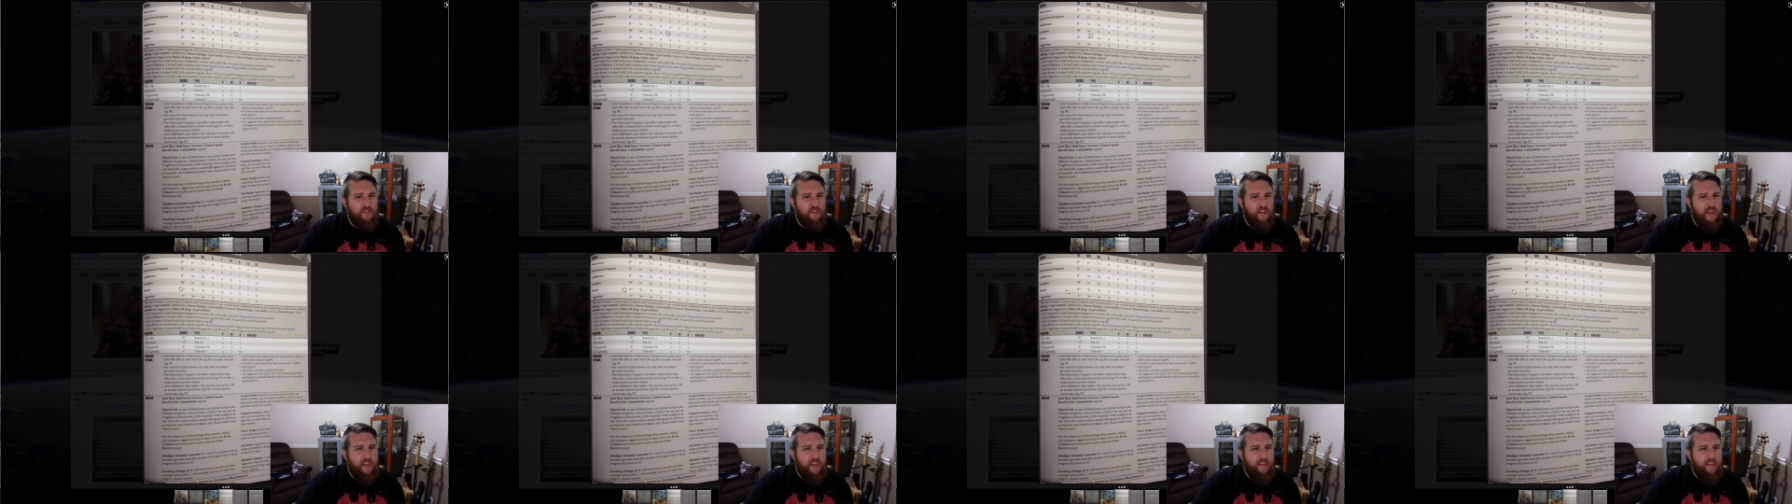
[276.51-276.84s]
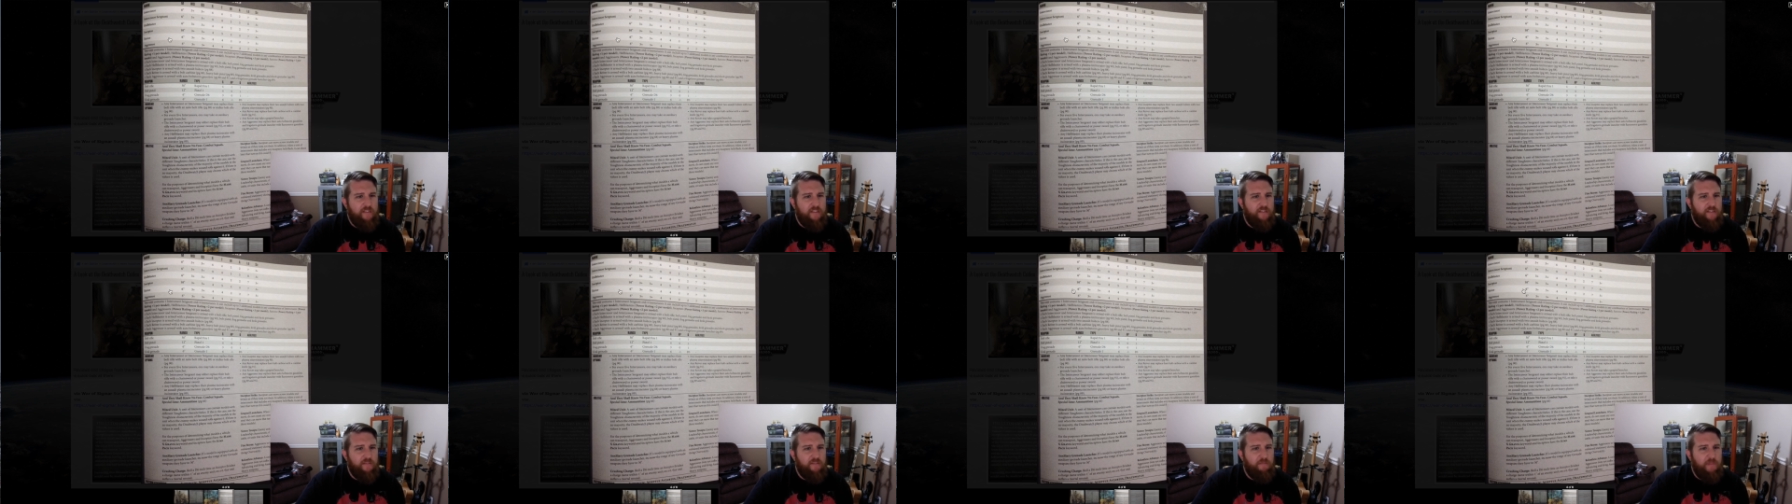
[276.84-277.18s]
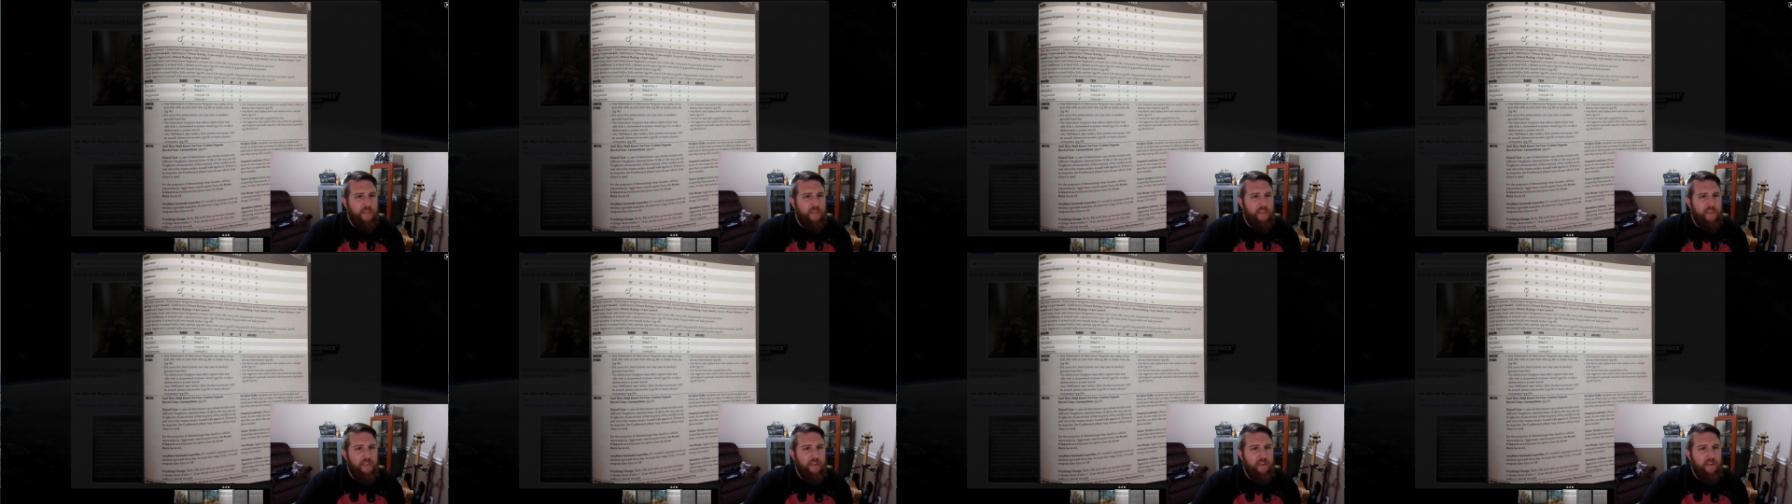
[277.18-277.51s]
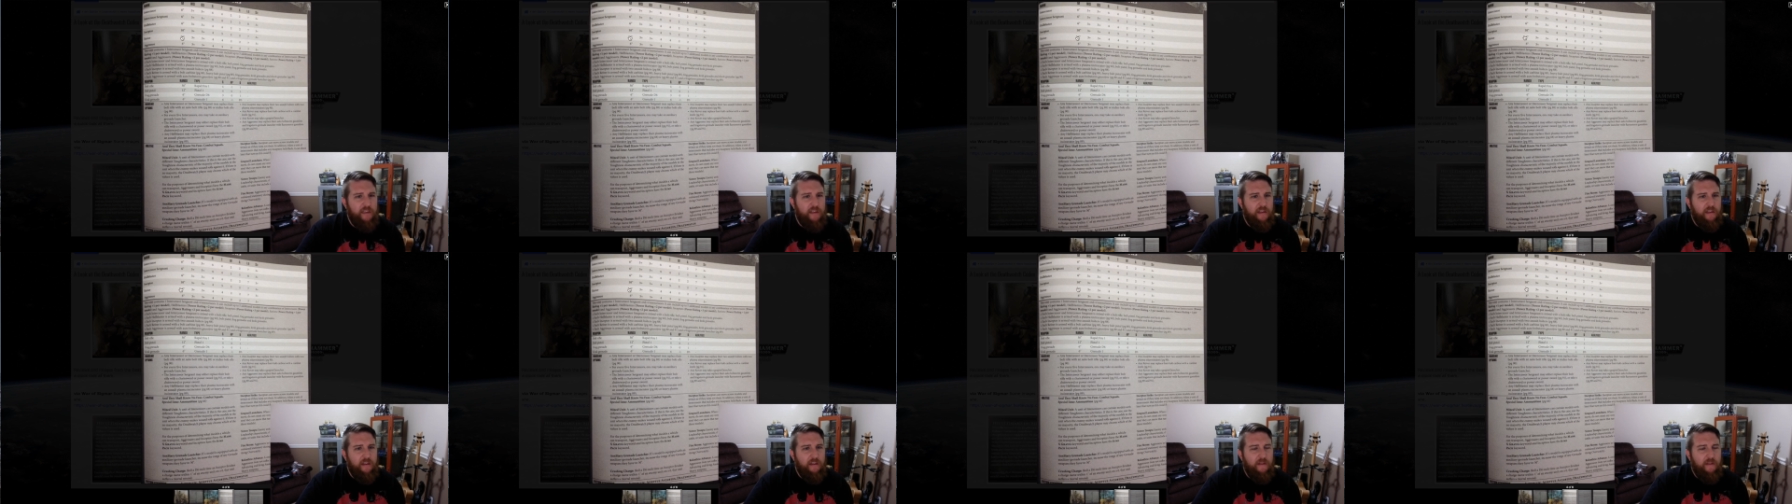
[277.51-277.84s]
glance as being
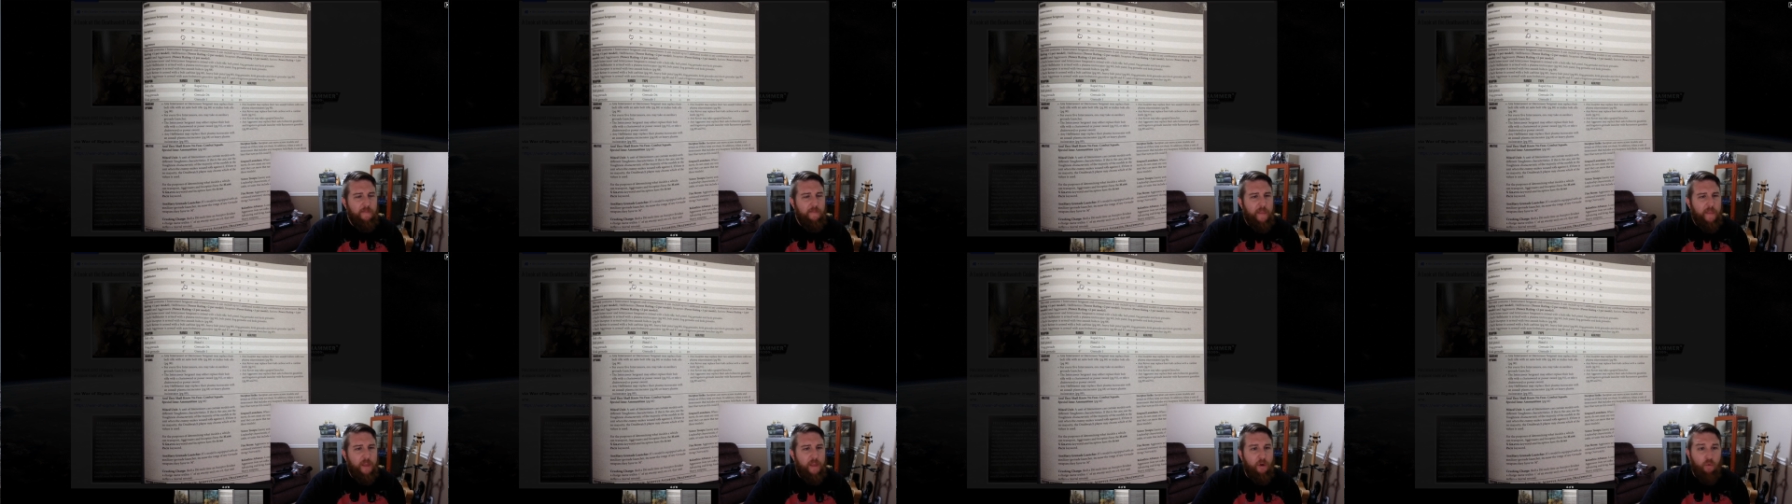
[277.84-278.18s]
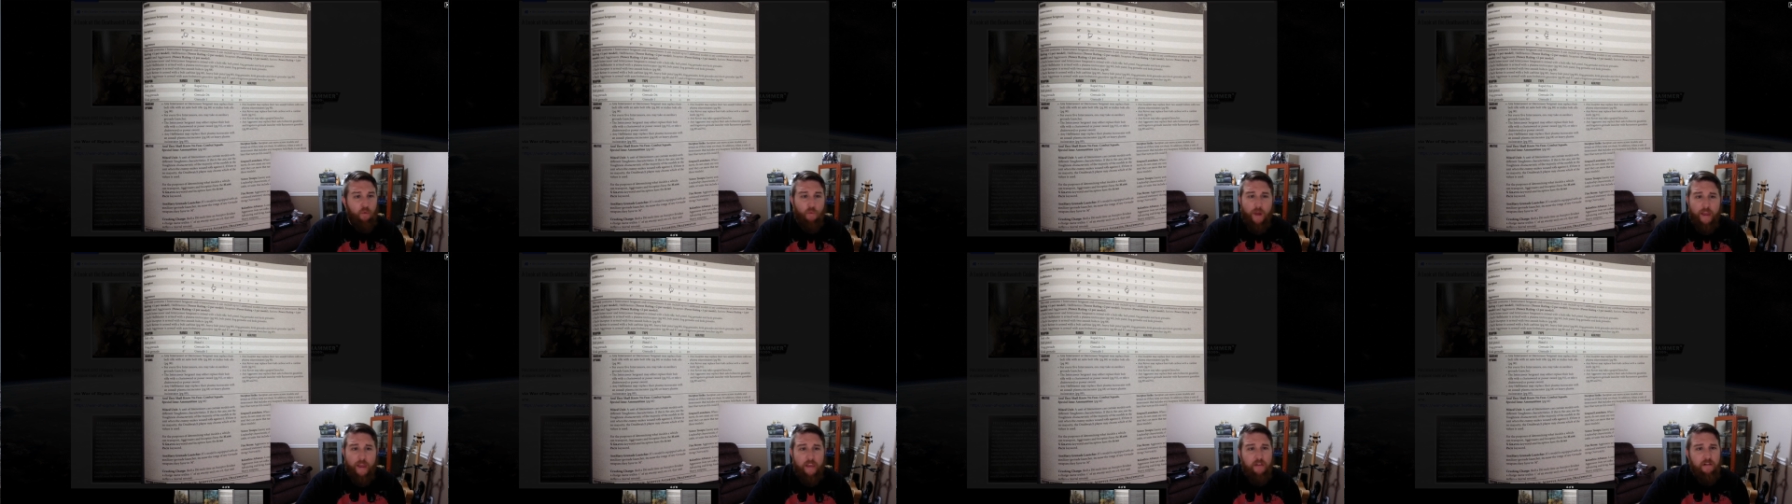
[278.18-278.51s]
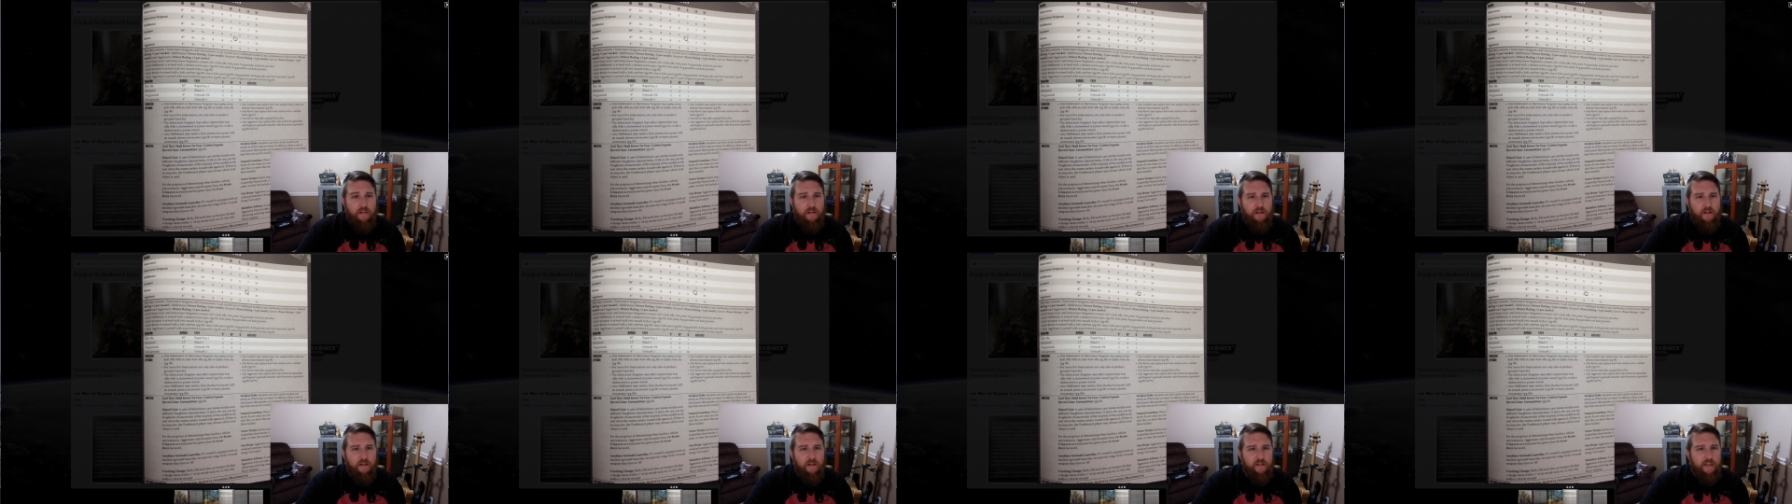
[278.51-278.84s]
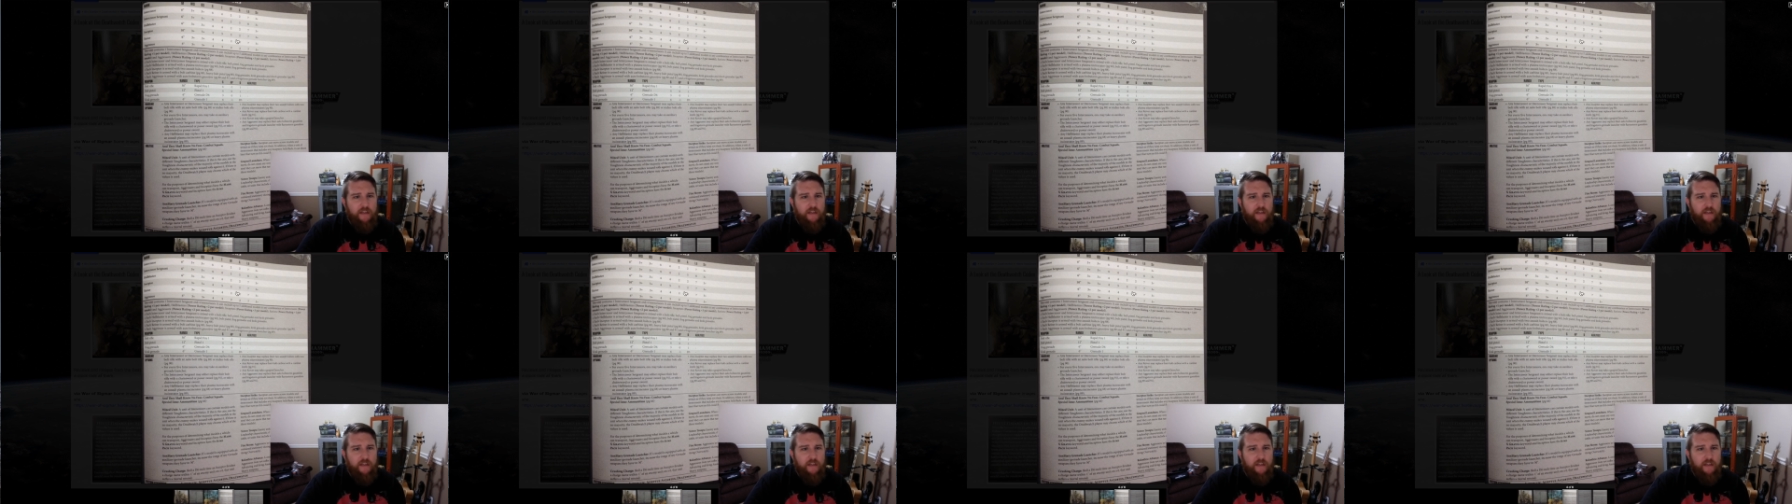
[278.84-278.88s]
irregular?